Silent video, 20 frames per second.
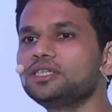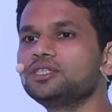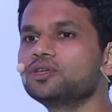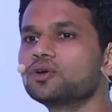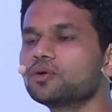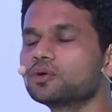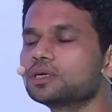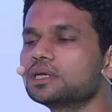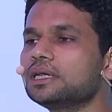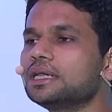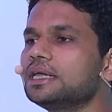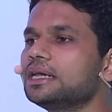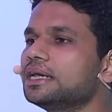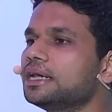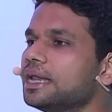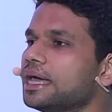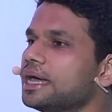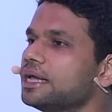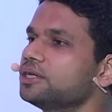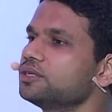totally
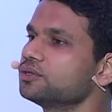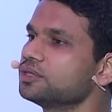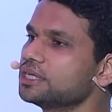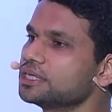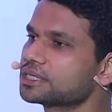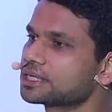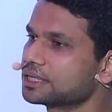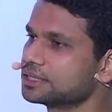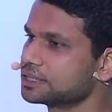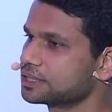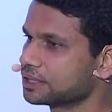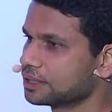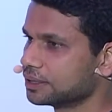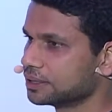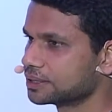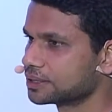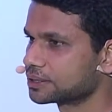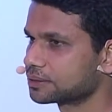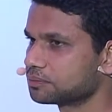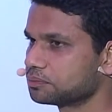relate to these
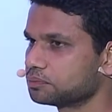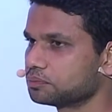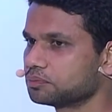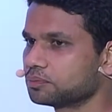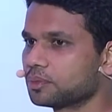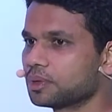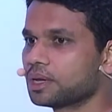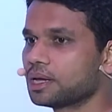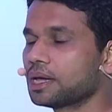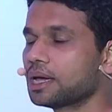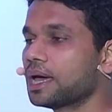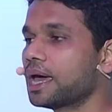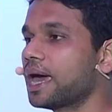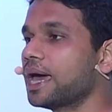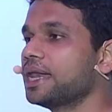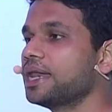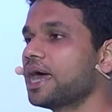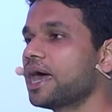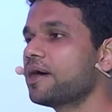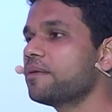concerns
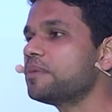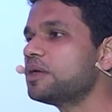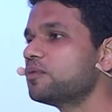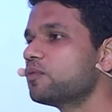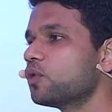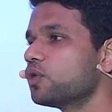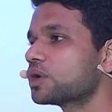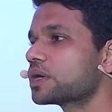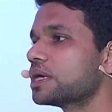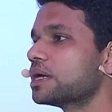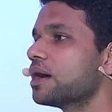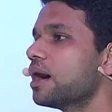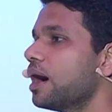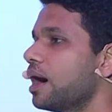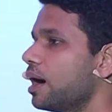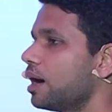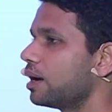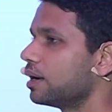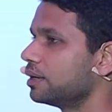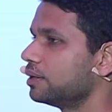and have been working
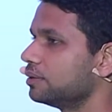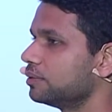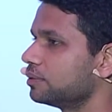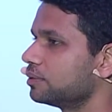hard